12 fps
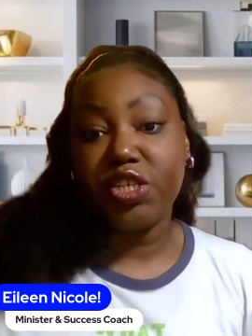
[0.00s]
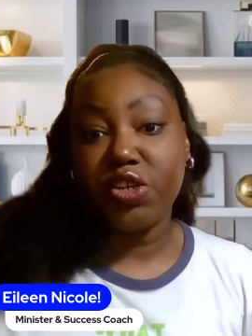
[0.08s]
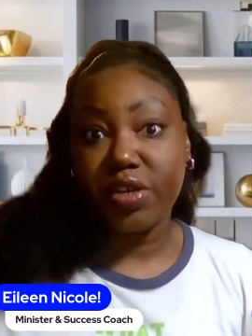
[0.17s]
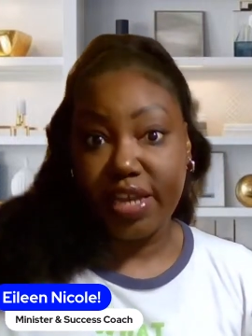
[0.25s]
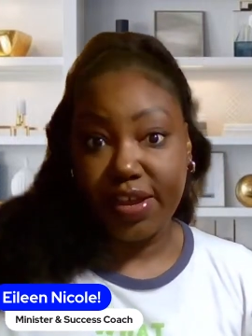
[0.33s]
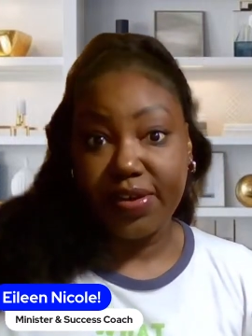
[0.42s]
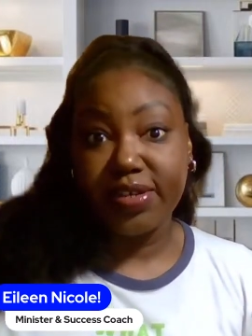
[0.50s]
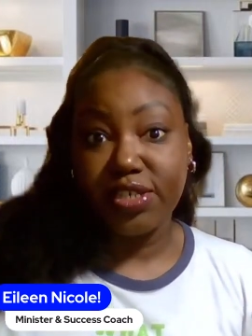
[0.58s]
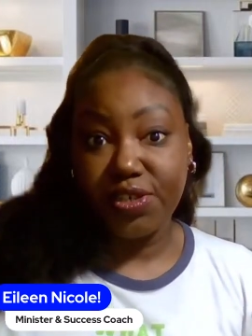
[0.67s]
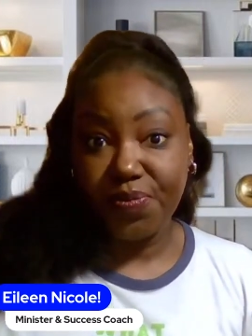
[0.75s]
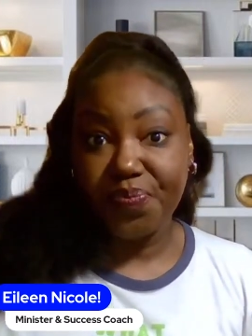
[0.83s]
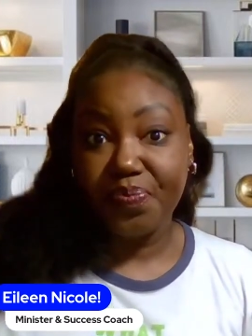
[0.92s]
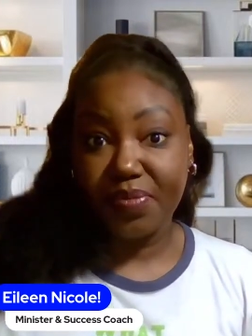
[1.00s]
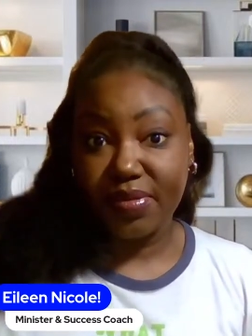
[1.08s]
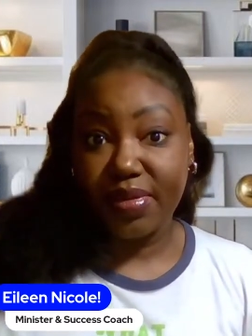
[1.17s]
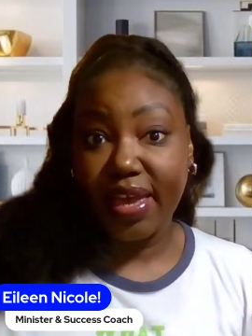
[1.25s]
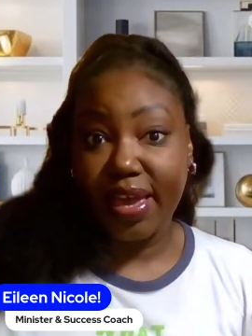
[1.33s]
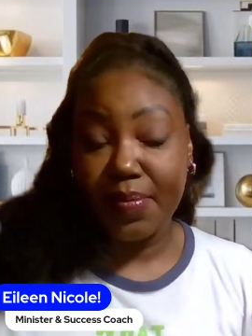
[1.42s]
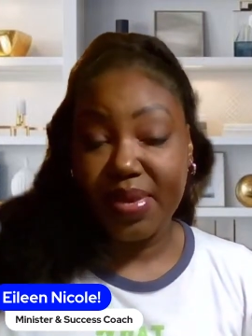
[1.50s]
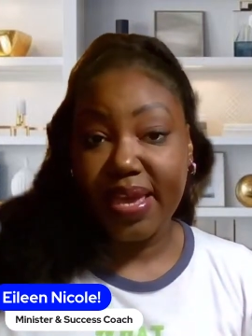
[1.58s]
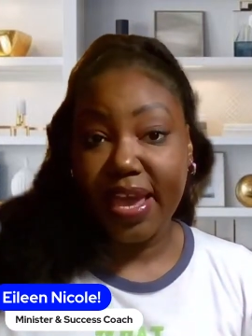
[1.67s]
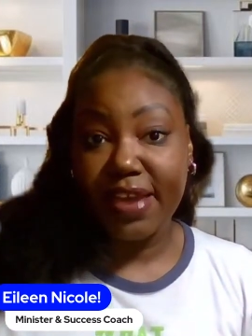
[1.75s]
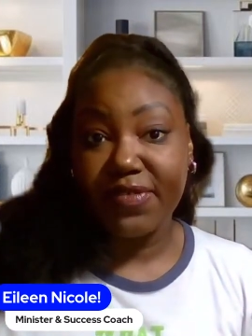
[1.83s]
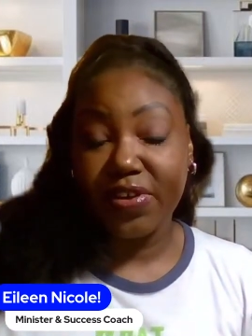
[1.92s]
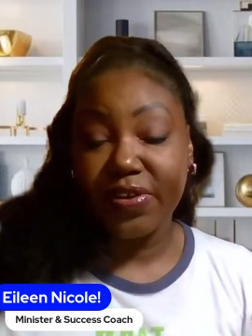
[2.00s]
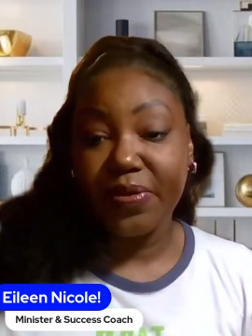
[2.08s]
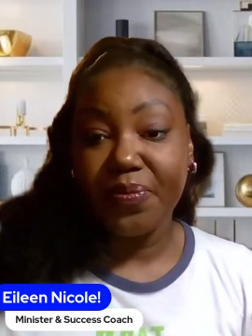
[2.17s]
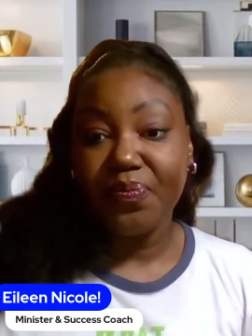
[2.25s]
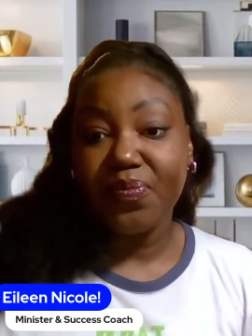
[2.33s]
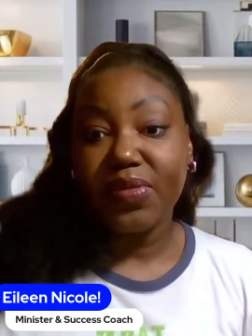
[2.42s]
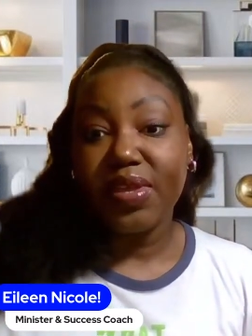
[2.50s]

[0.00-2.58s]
in your character and behavior,